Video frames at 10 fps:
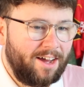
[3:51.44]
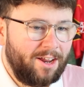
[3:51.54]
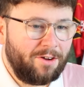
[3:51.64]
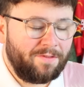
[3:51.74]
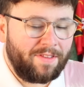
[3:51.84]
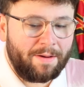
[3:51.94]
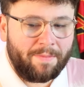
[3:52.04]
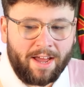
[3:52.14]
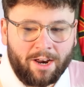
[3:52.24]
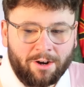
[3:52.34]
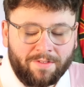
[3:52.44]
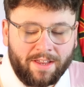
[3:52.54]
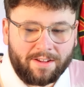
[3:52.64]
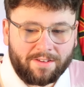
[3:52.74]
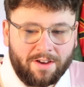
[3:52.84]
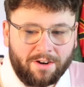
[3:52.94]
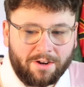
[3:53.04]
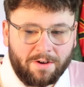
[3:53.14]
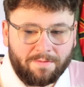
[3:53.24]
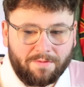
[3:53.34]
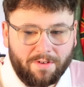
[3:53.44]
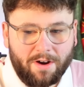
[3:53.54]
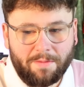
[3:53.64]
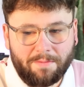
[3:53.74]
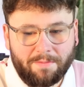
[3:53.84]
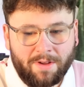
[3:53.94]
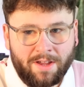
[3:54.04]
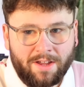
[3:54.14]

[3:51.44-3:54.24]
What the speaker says: I love that, mate. I love that it's kind of come from